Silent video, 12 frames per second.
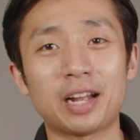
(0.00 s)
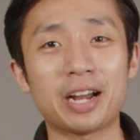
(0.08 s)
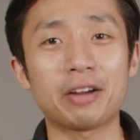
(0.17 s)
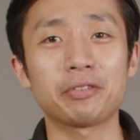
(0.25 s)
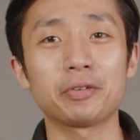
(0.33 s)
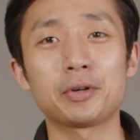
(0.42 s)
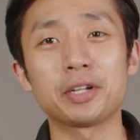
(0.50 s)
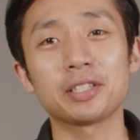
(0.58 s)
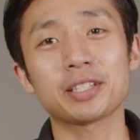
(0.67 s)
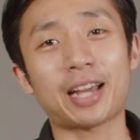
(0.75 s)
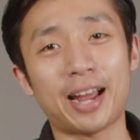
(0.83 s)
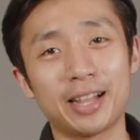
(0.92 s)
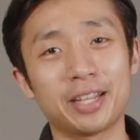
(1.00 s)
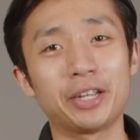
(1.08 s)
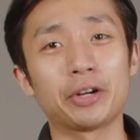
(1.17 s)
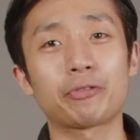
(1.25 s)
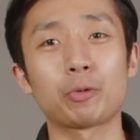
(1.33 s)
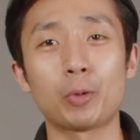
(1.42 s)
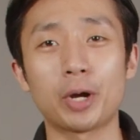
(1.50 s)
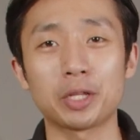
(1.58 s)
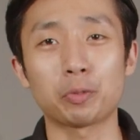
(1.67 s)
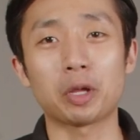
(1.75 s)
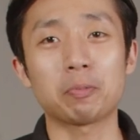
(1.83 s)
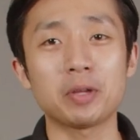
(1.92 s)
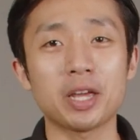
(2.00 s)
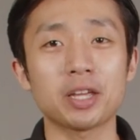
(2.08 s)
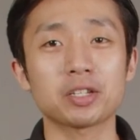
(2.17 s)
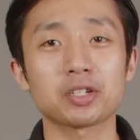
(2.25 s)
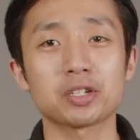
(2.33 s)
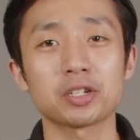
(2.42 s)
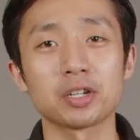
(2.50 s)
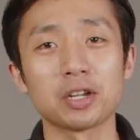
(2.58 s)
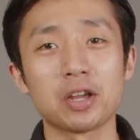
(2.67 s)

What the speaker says: Hi everyone, Kyle here from Wide Awake PH.